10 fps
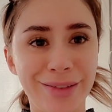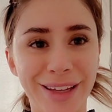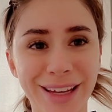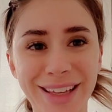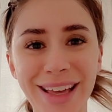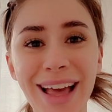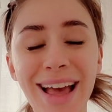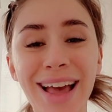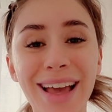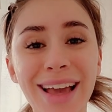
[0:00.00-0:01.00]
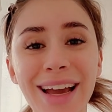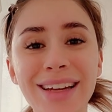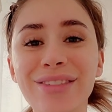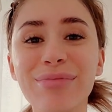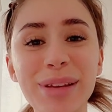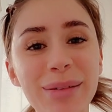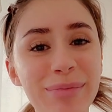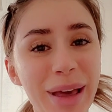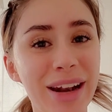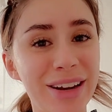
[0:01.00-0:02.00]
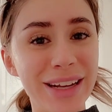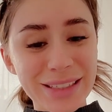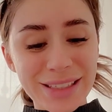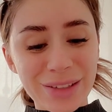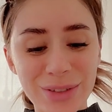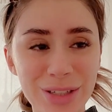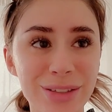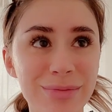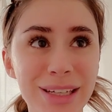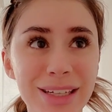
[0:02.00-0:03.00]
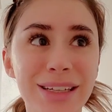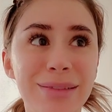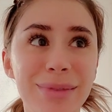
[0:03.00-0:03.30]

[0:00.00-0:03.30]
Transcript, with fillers: like, kind of be better at social media